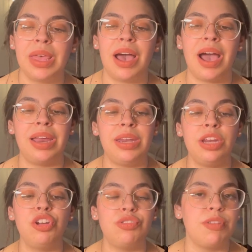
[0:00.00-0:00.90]
I need
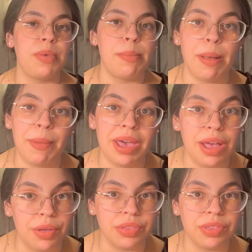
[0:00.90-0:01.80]
to do something about my
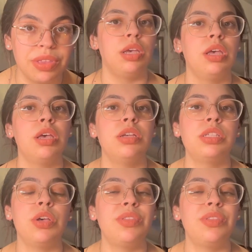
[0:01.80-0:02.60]
health. So